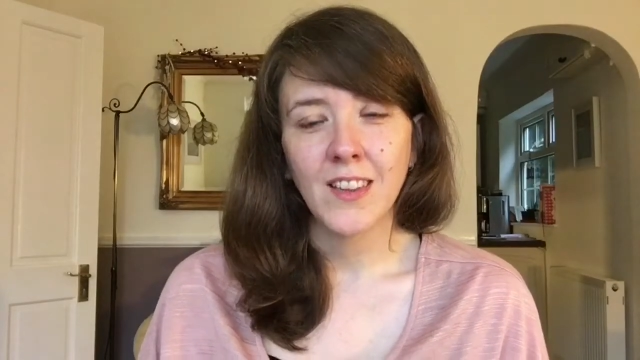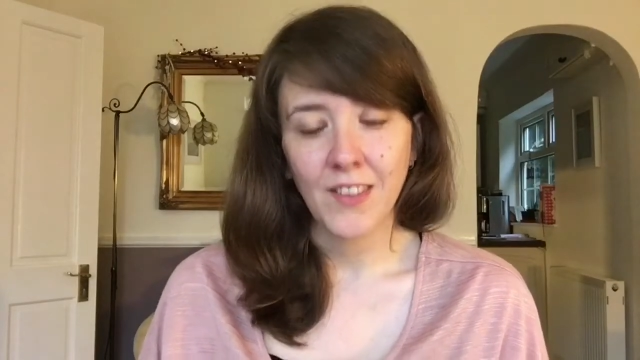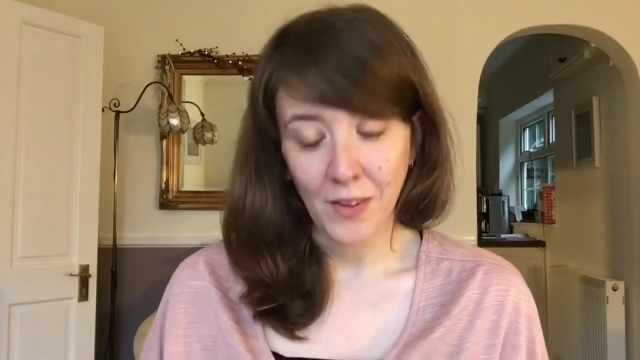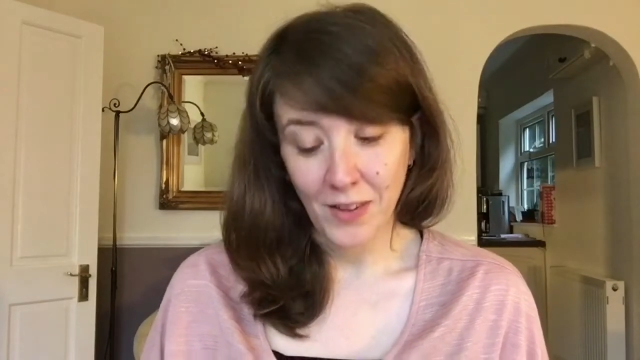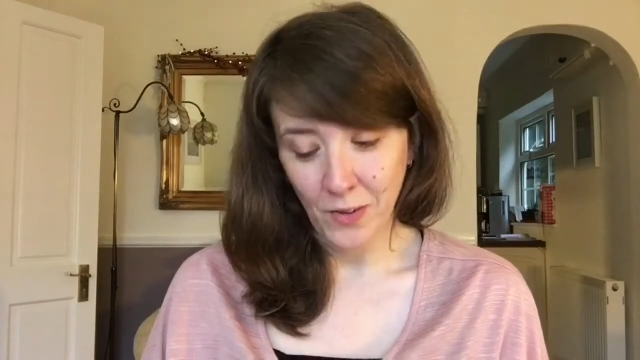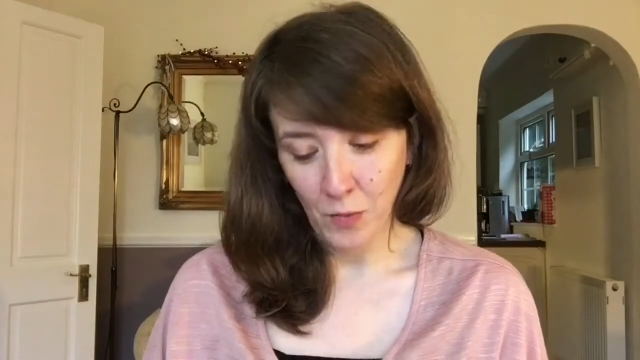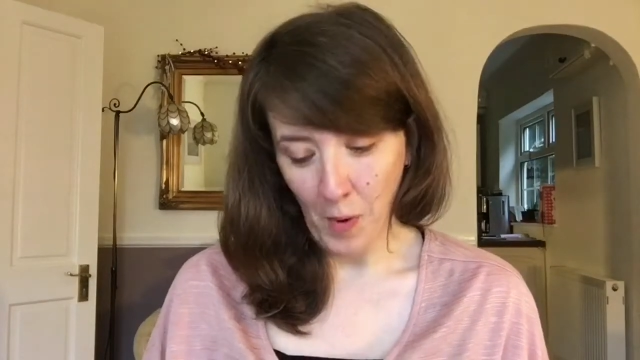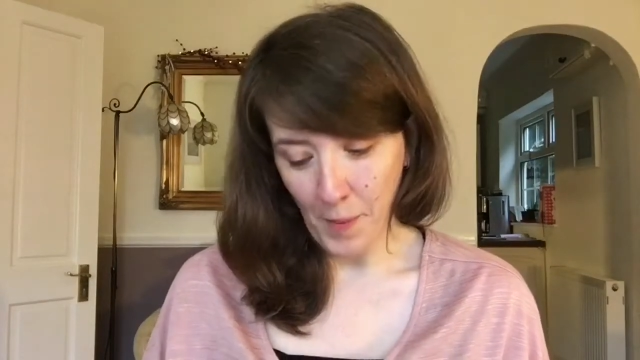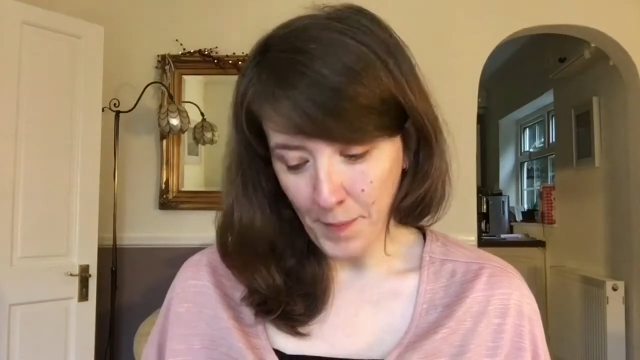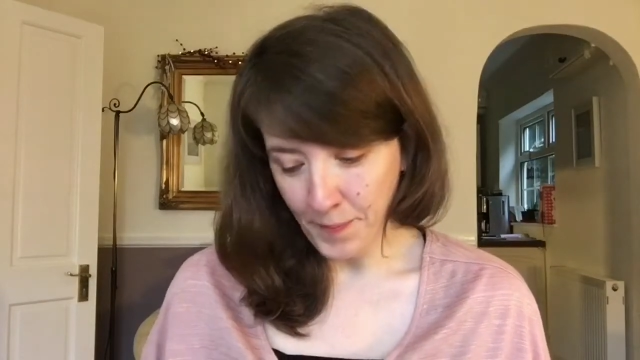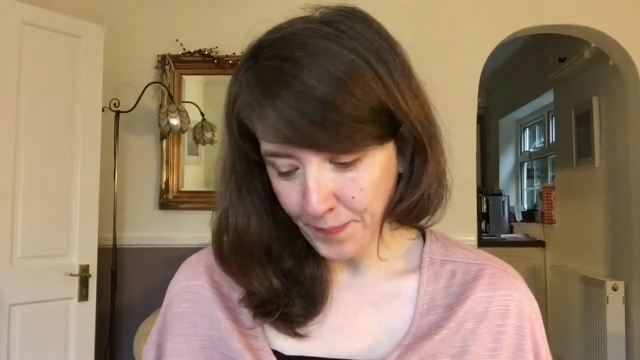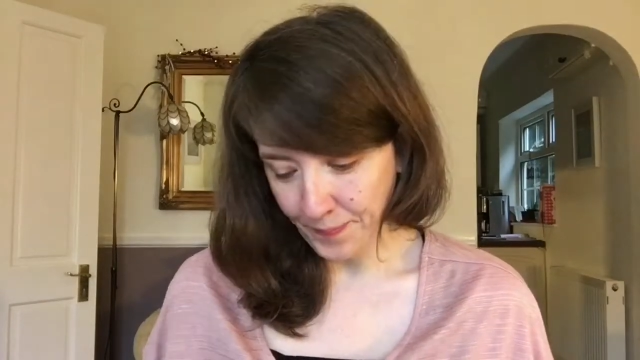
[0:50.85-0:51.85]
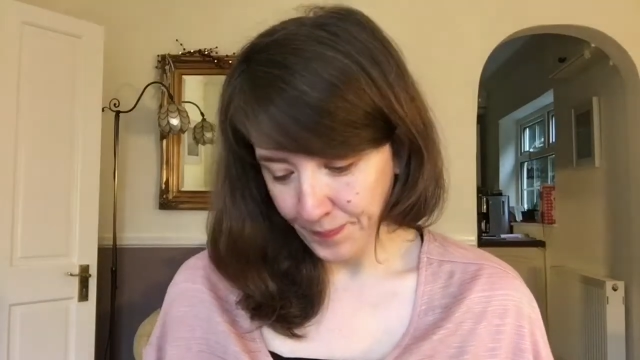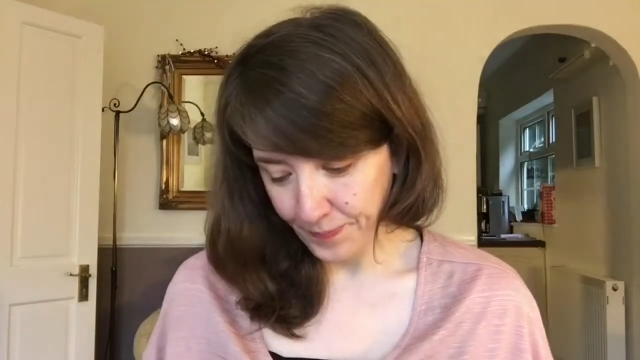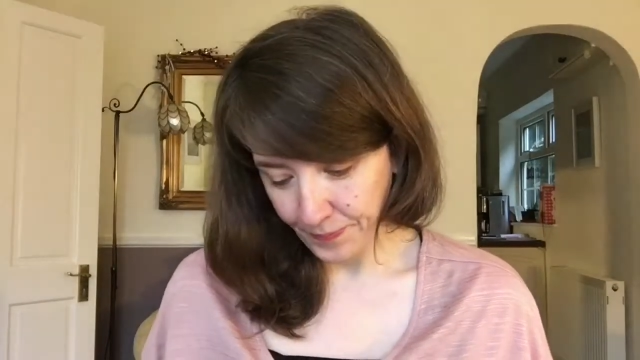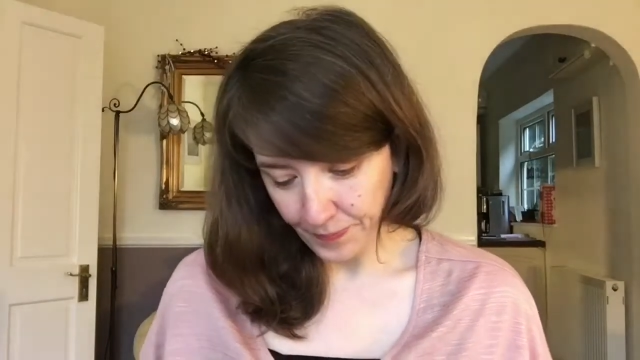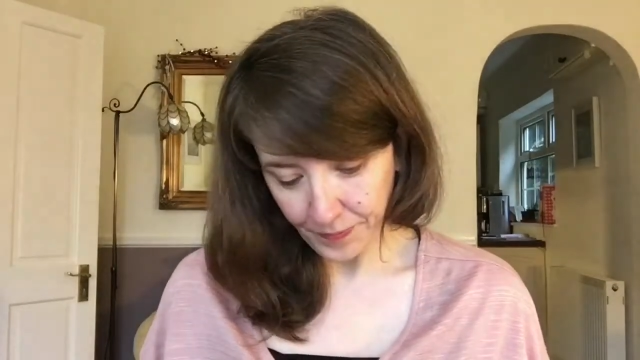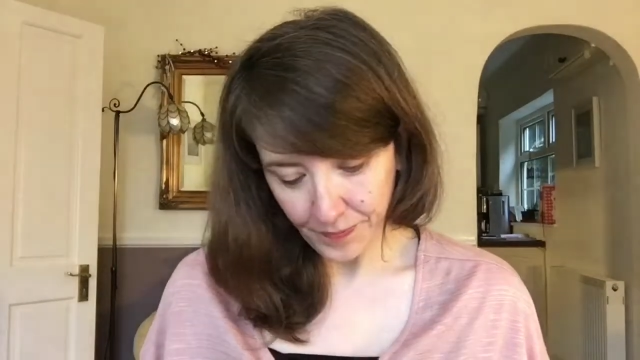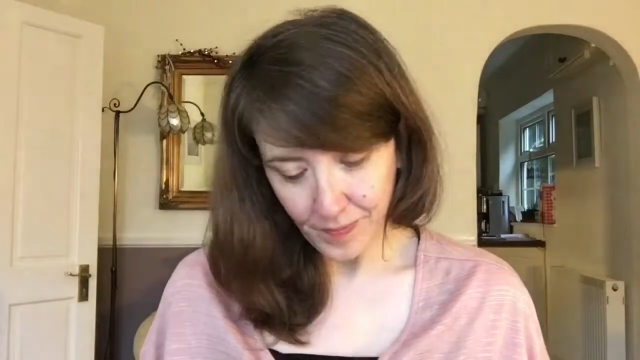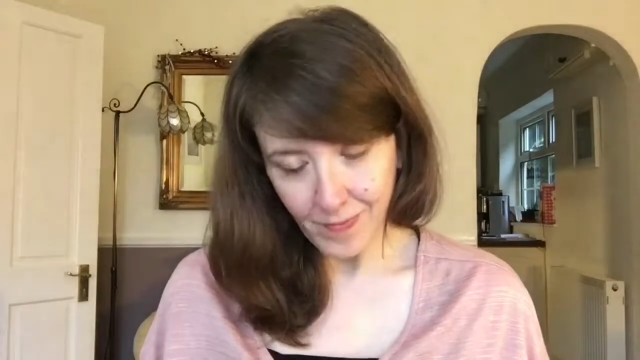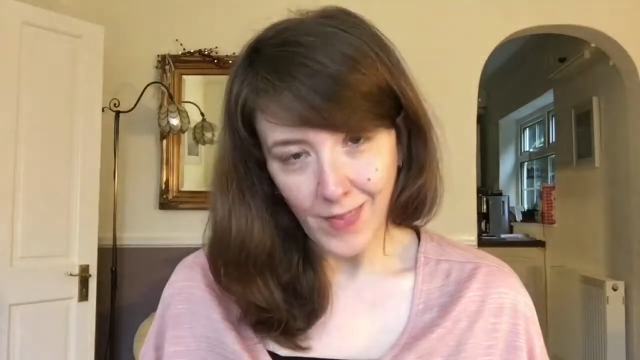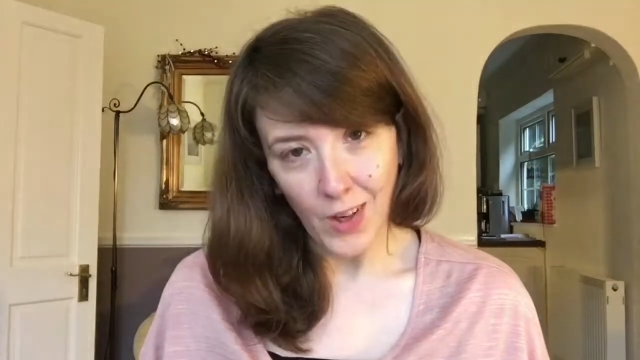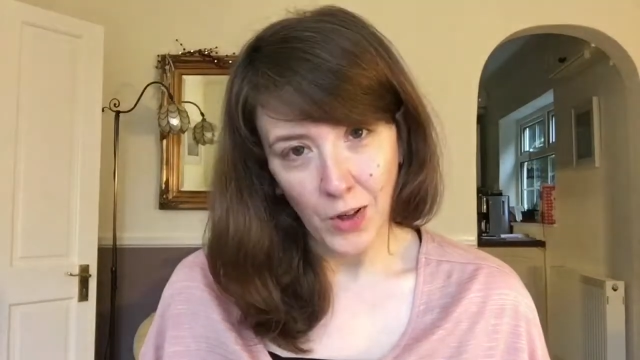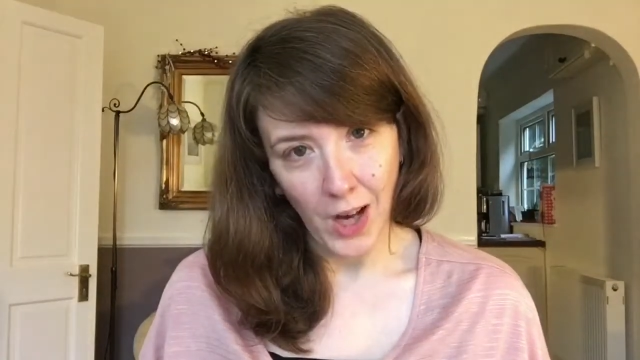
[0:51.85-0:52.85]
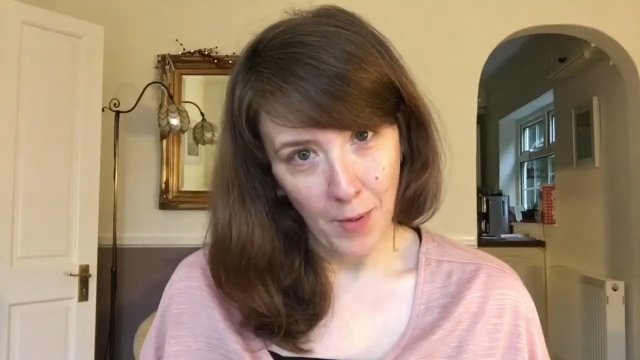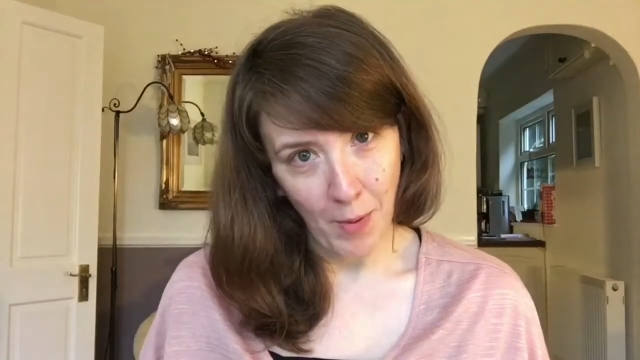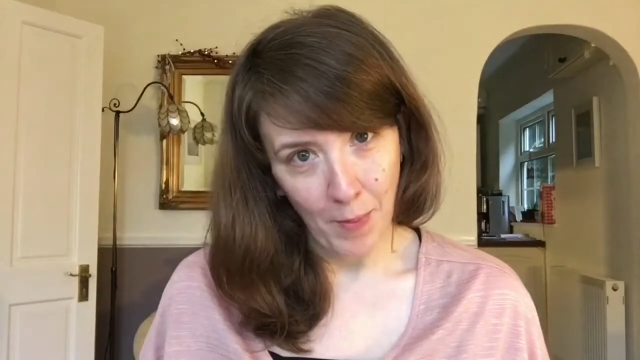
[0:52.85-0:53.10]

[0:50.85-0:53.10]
So this one came